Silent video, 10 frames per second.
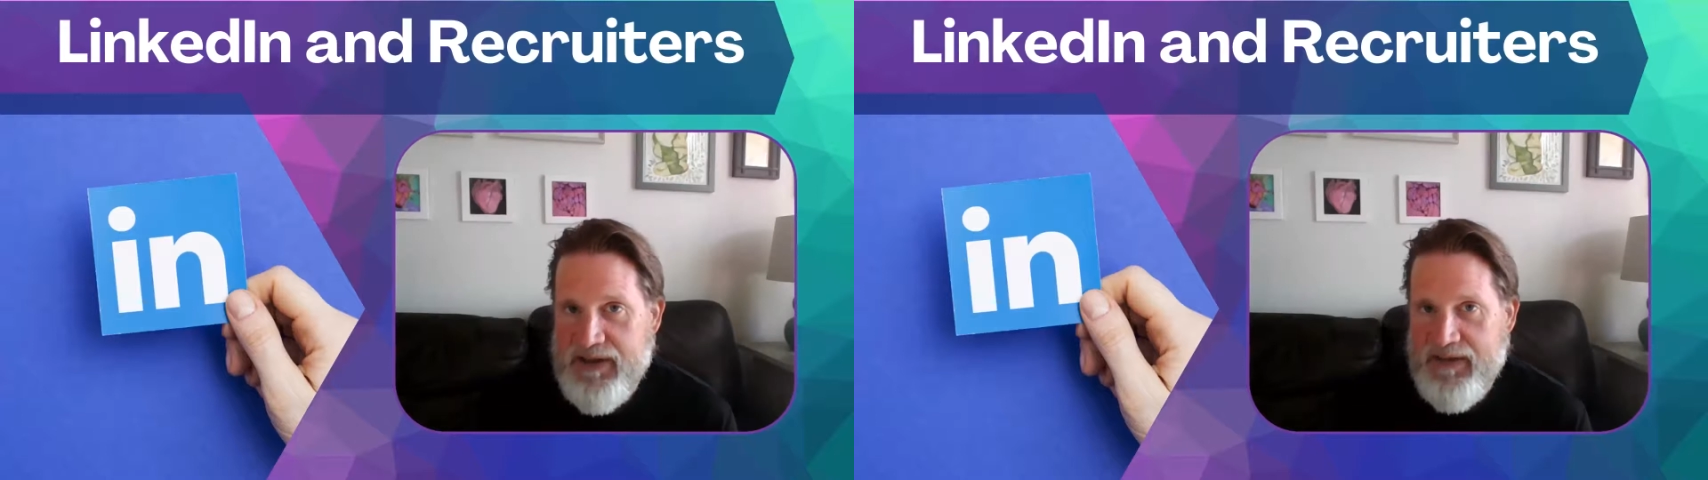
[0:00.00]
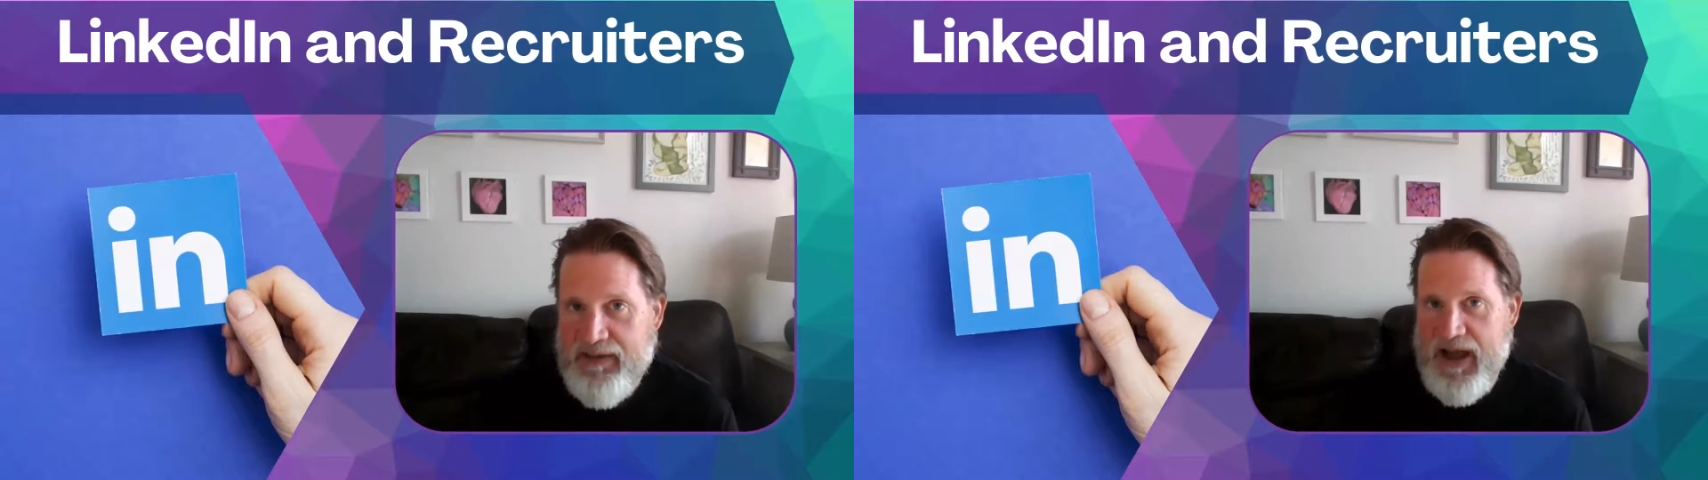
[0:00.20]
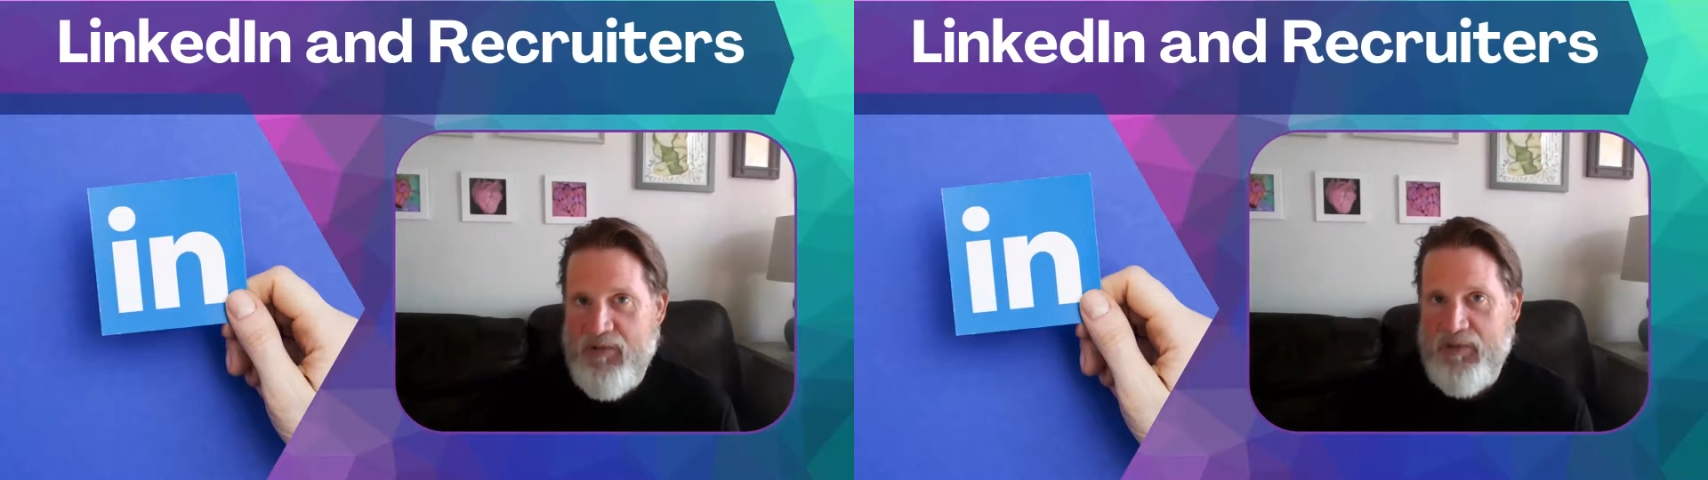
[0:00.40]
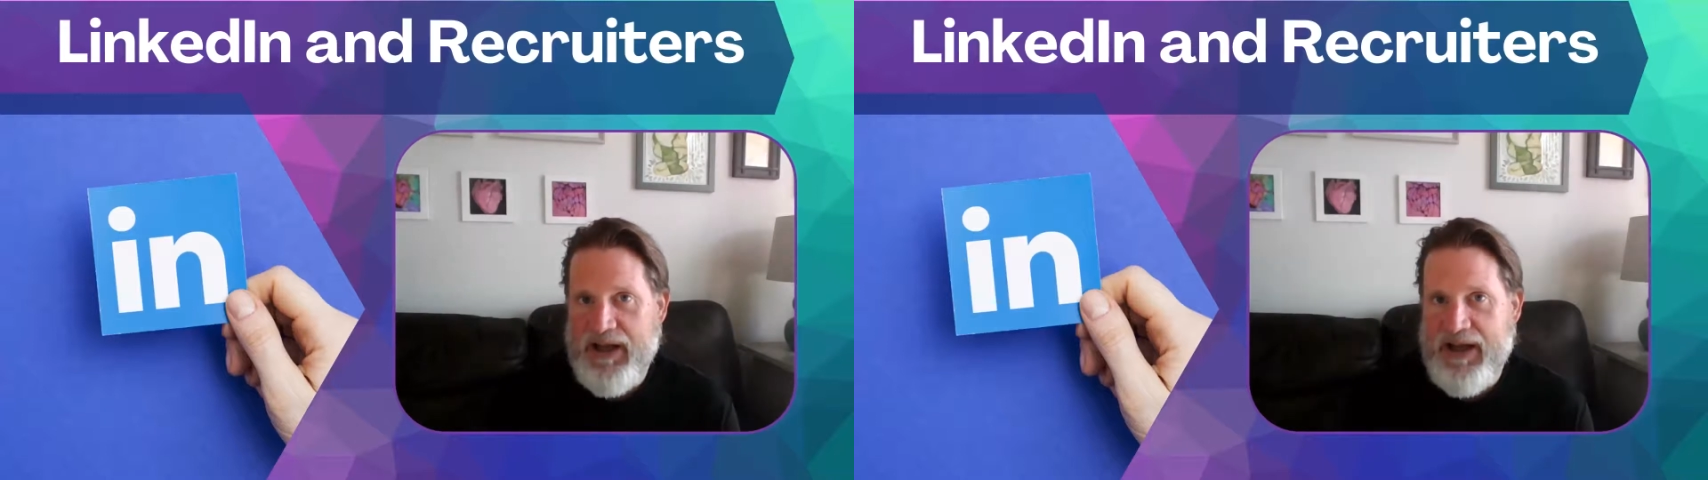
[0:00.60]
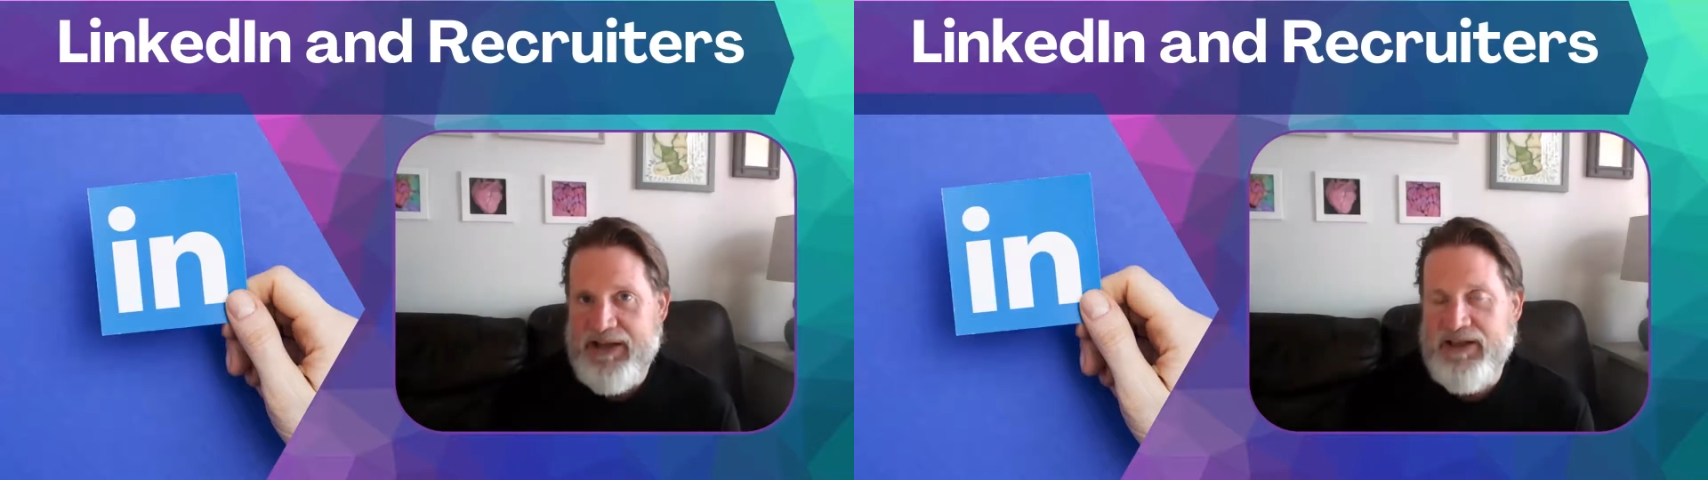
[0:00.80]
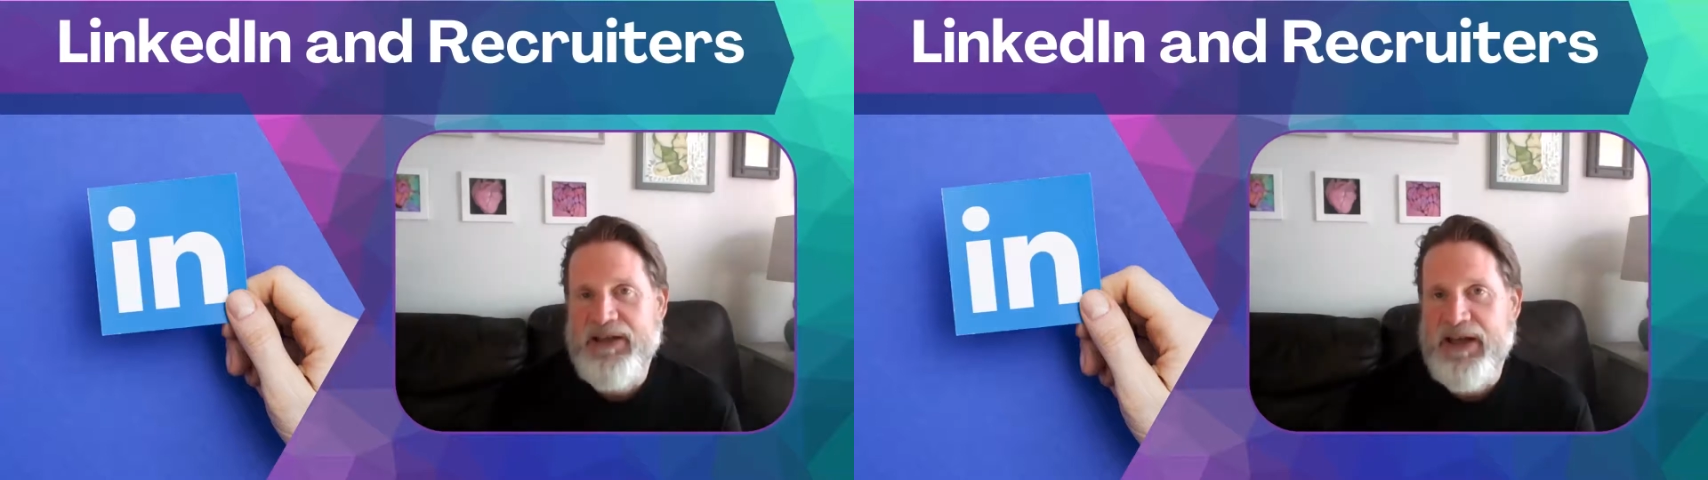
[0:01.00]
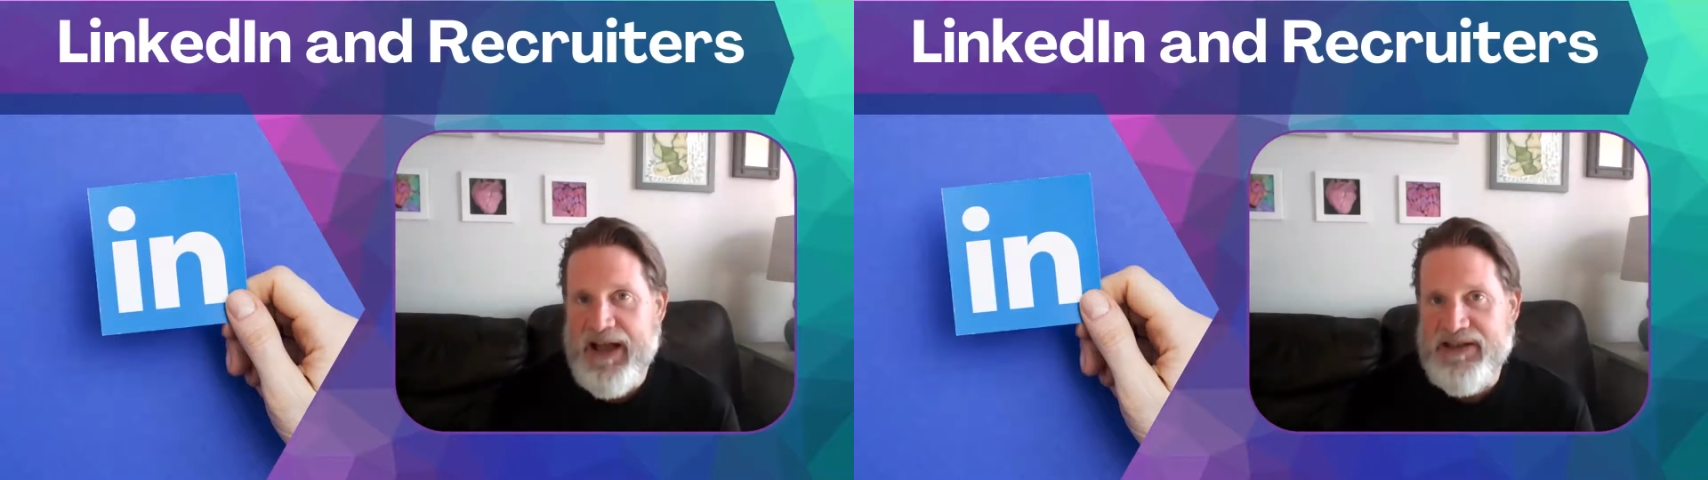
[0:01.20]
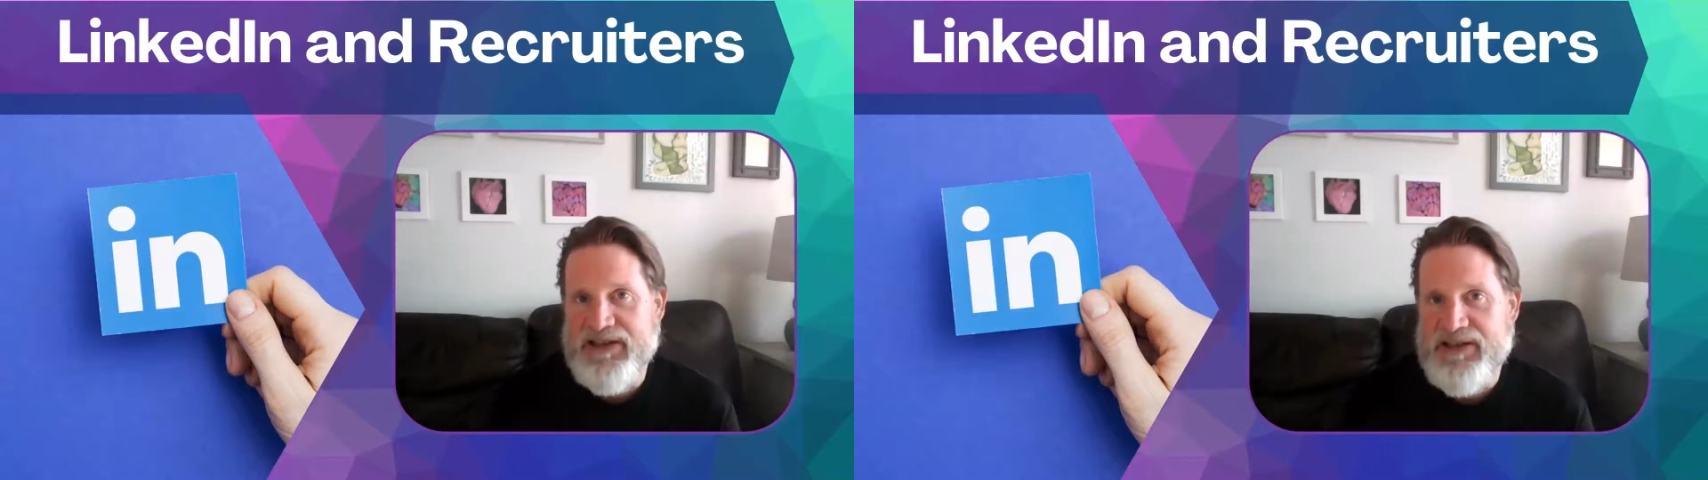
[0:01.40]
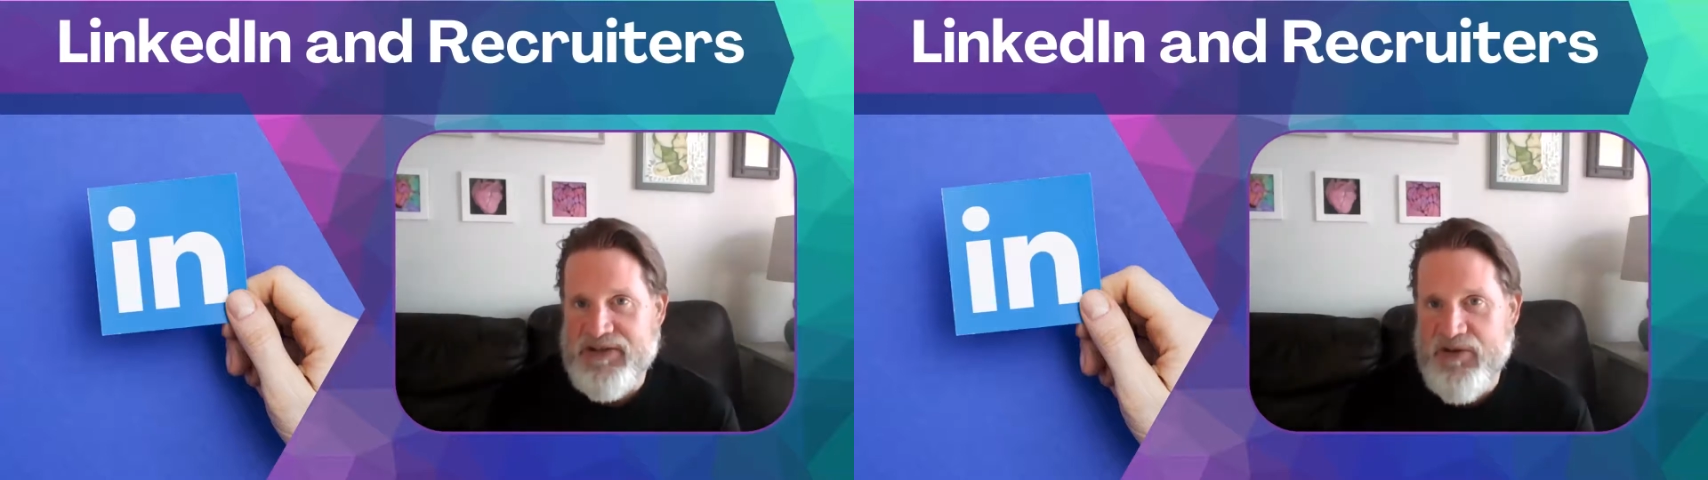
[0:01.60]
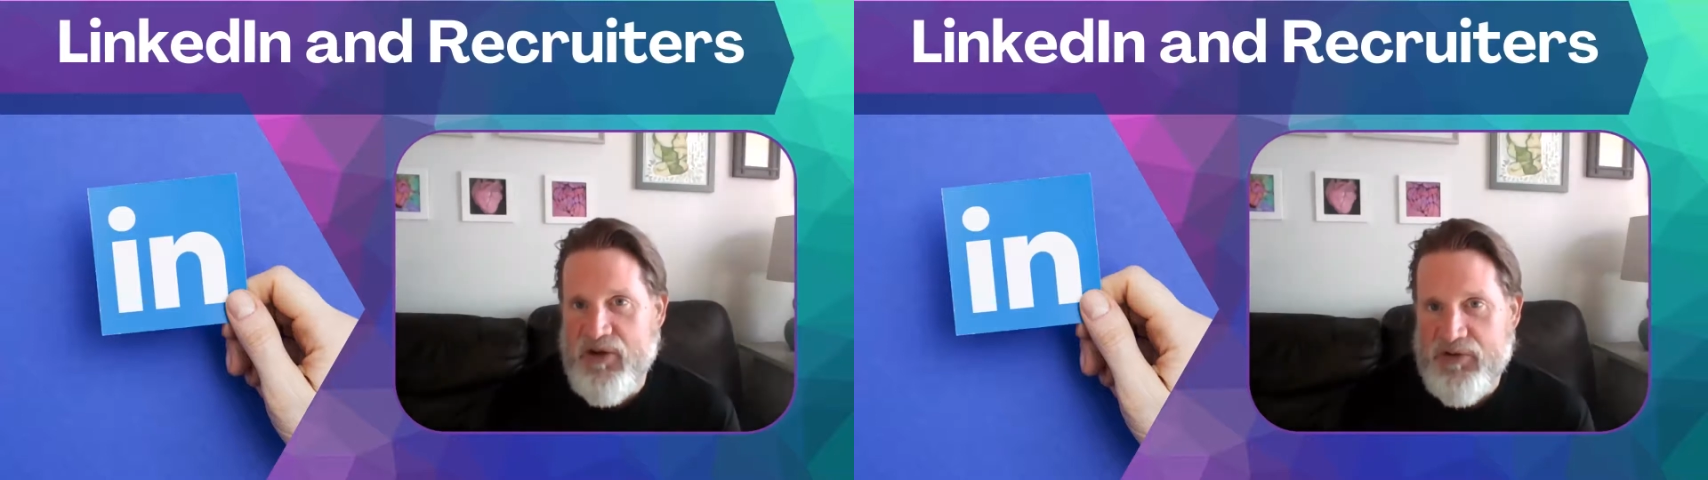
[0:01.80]
That way I can get access
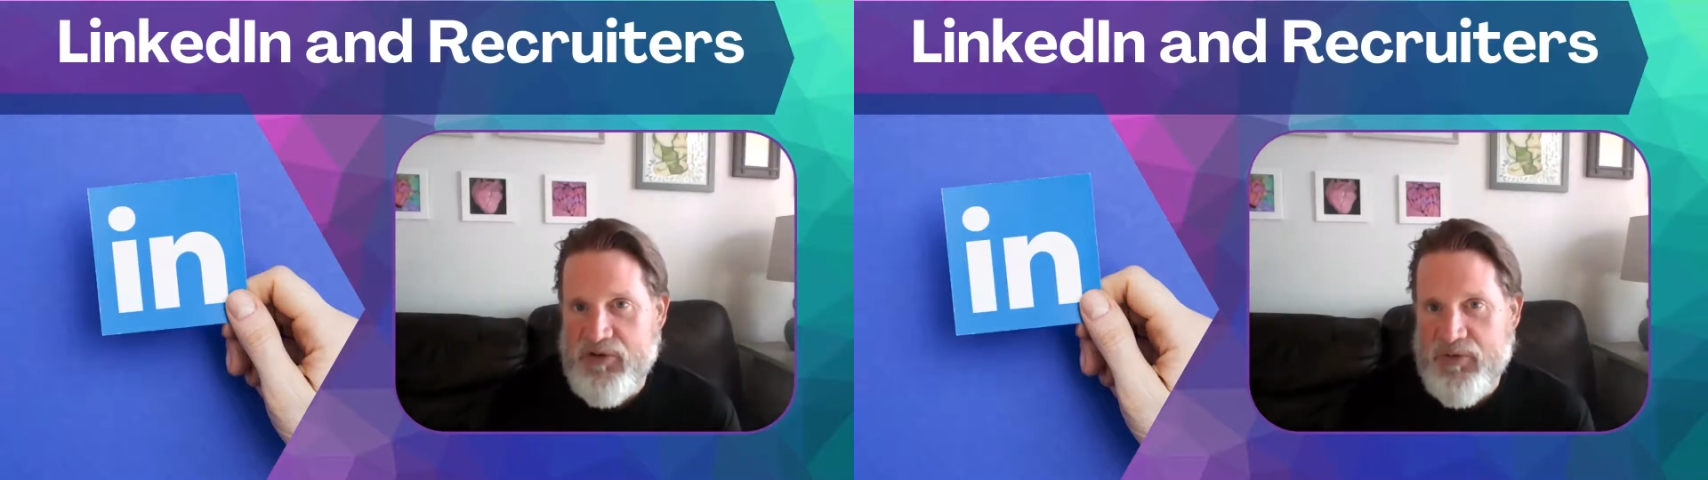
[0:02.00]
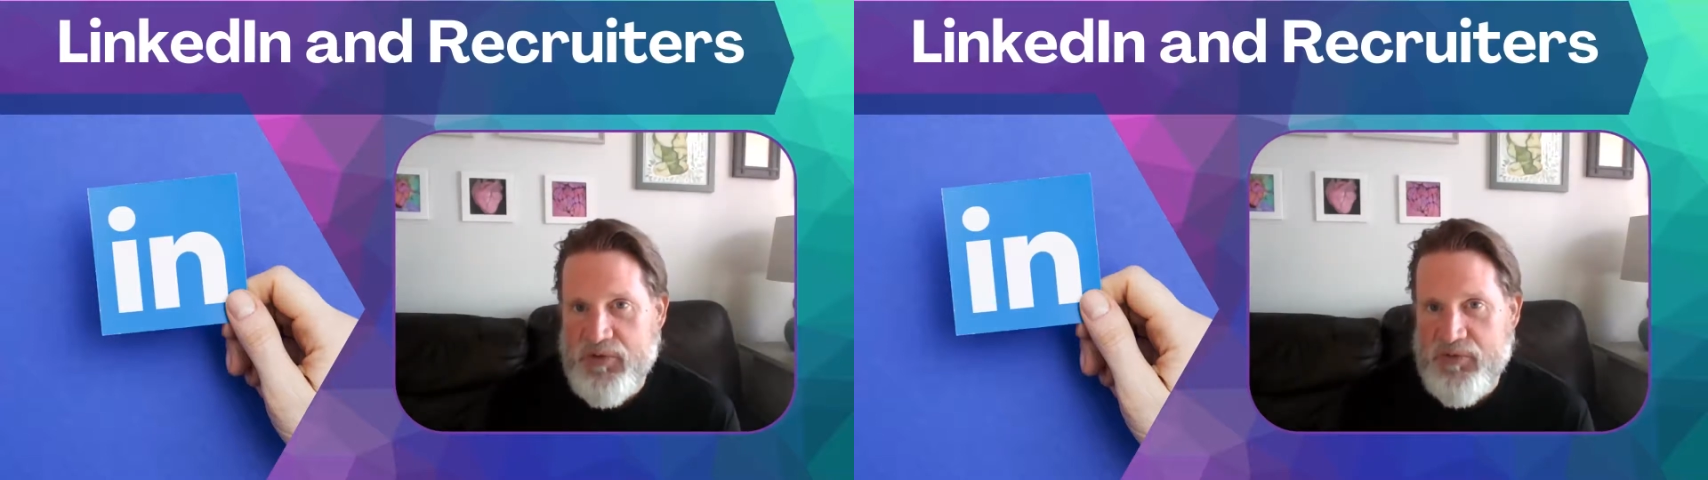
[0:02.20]
to all the group